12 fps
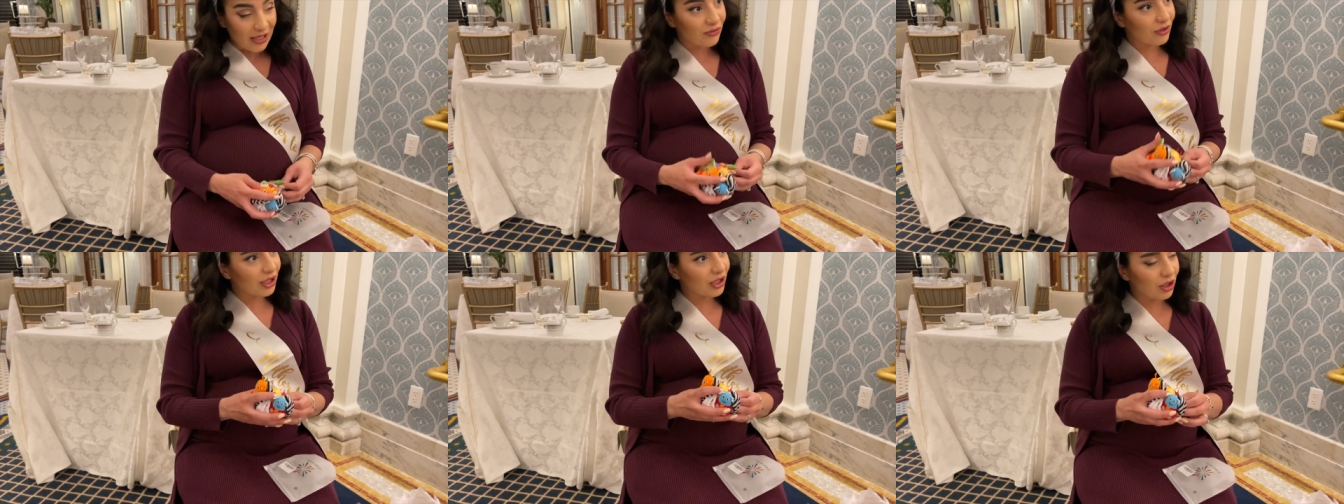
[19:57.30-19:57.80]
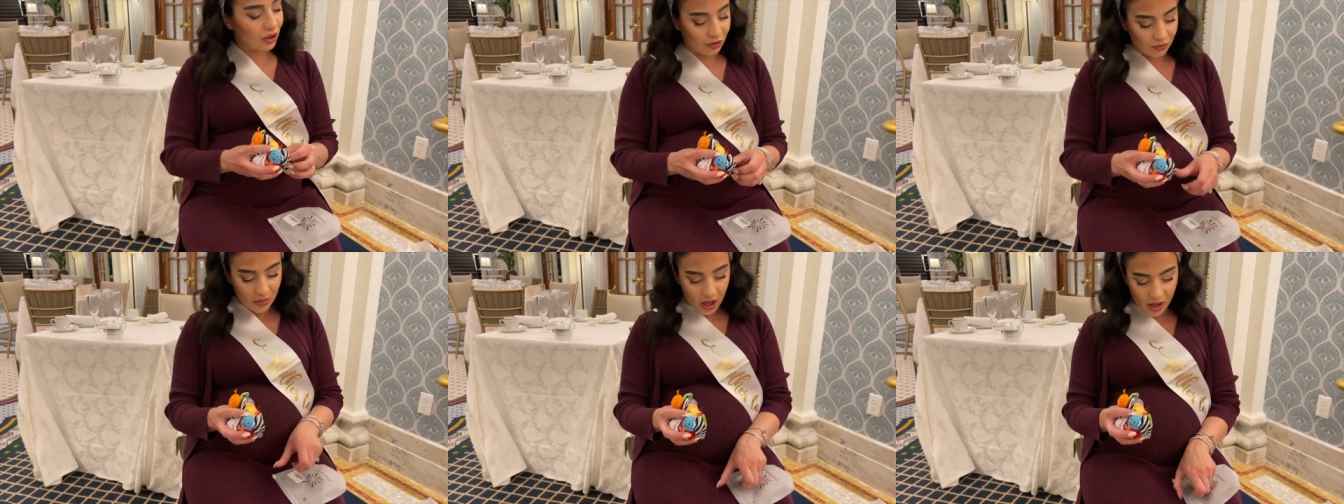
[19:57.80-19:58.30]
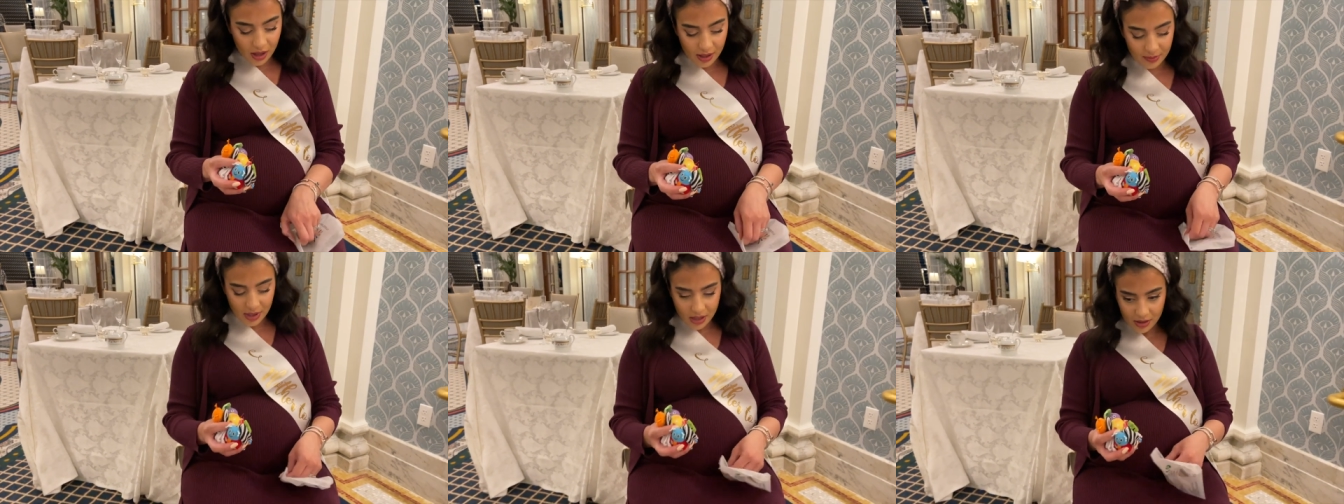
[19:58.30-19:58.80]
really cute, Mom. That's
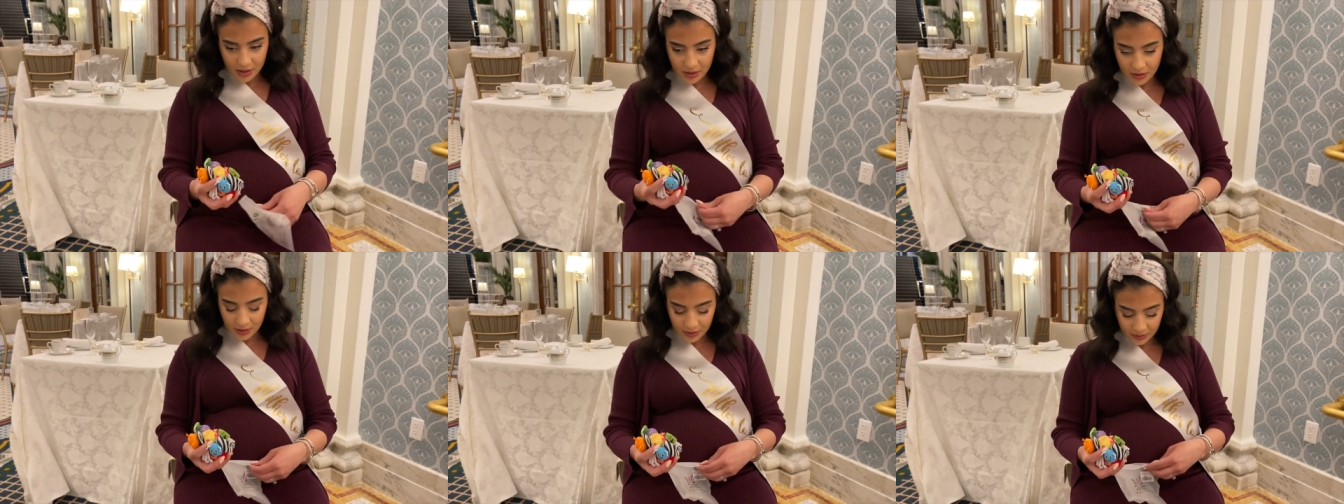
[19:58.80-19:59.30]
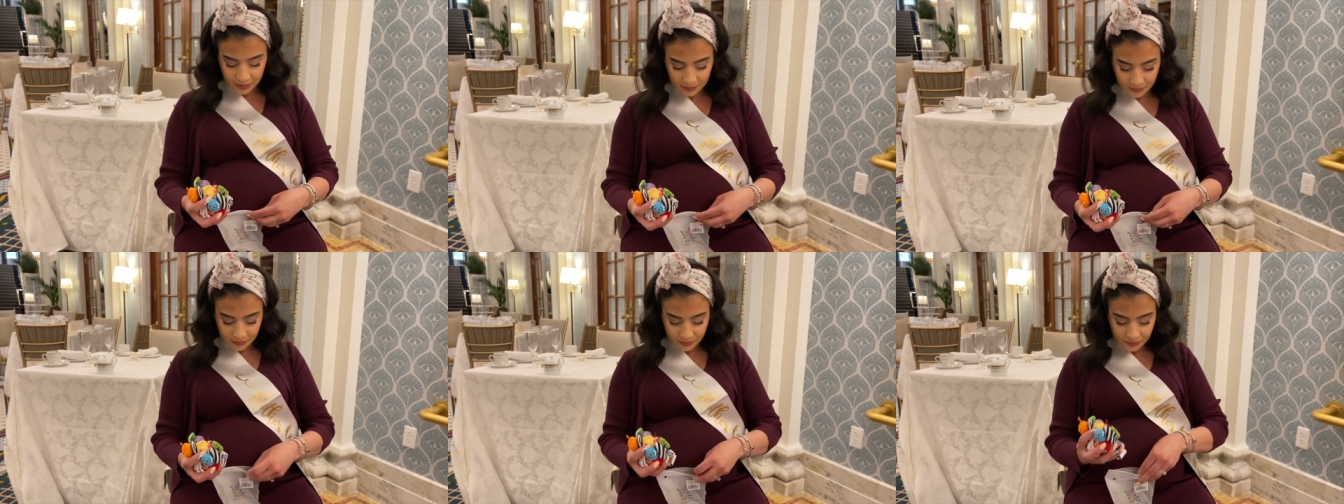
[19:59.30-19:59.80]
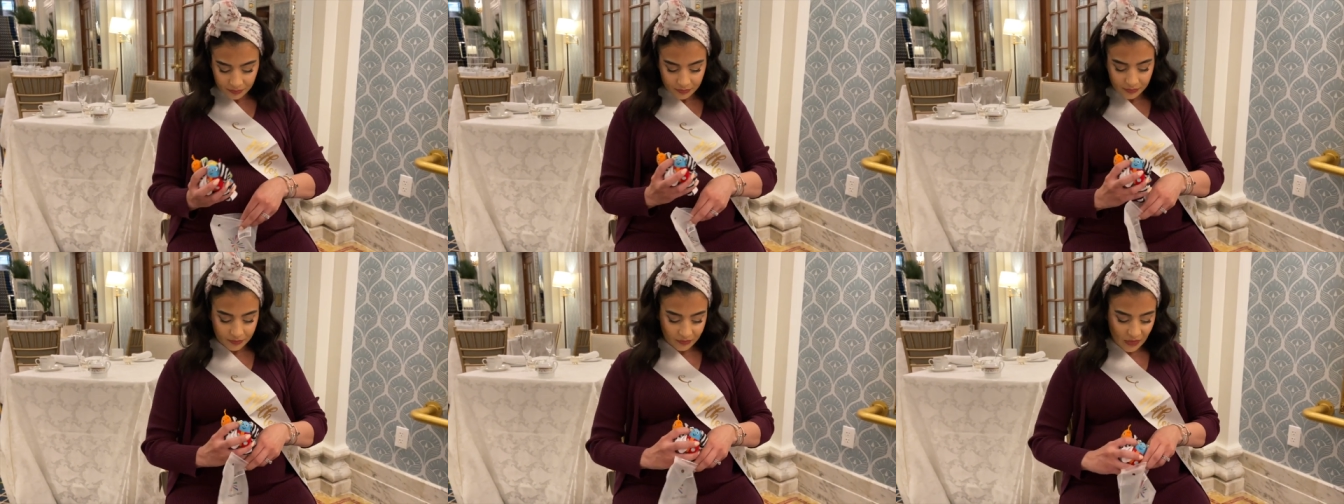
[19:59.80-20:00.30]
really cute.
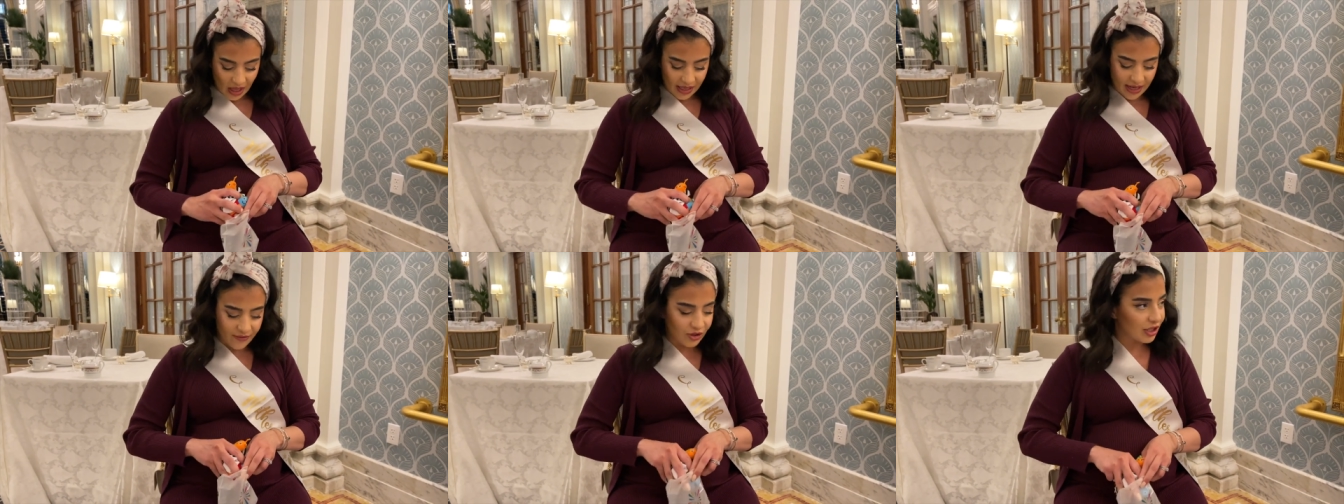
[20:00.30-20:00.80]
They never did